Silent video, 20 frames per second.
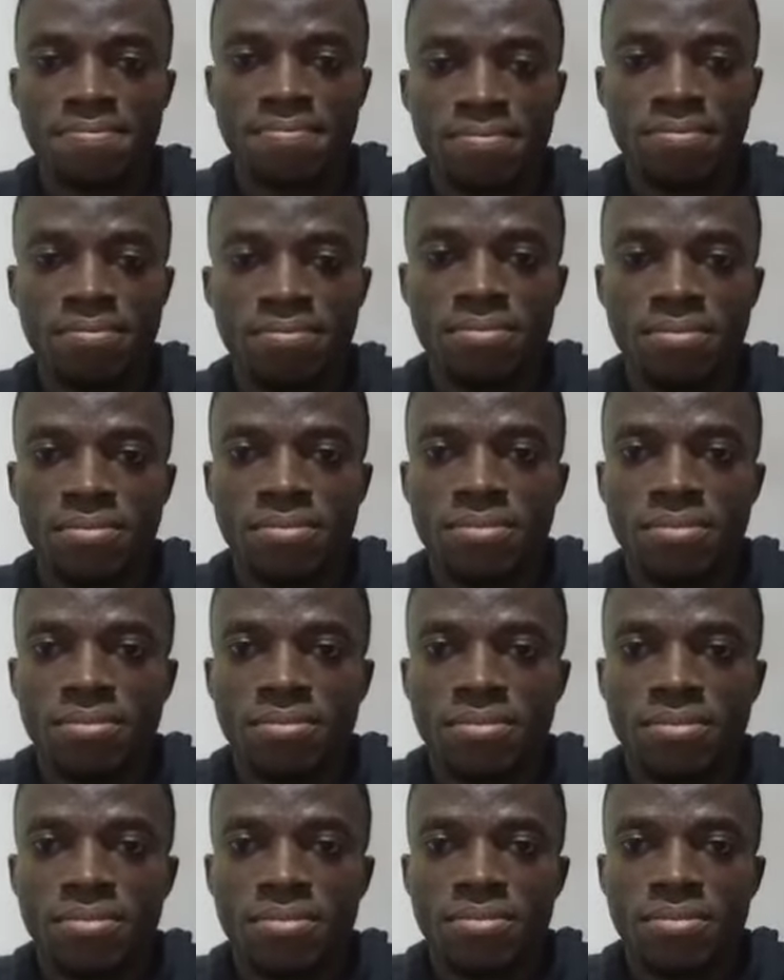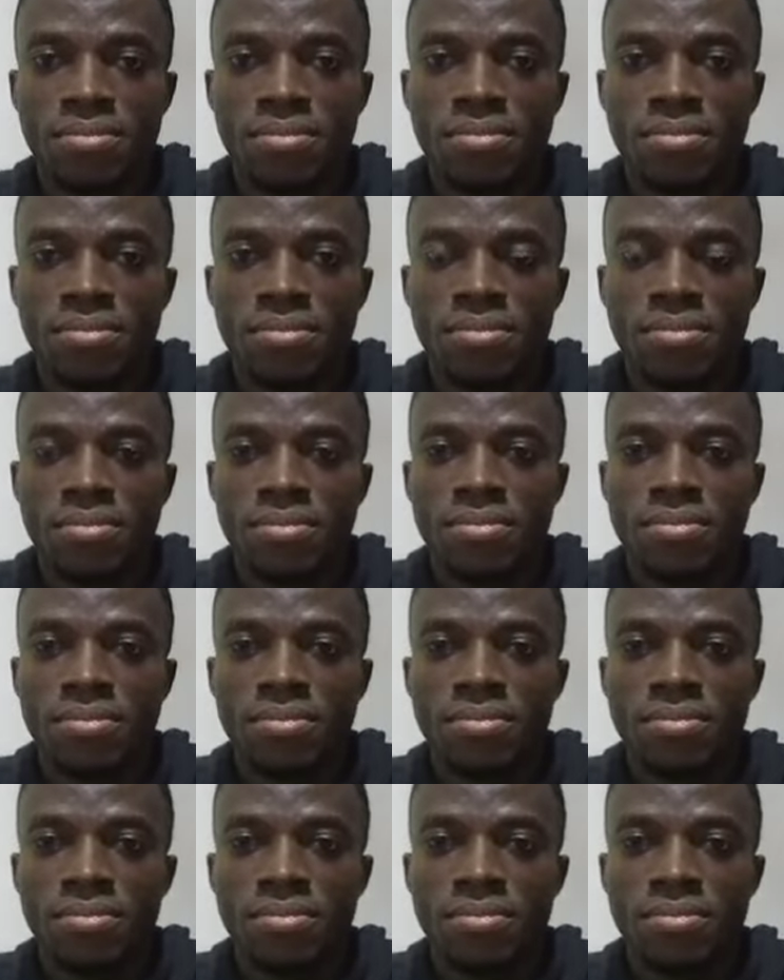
[no speech]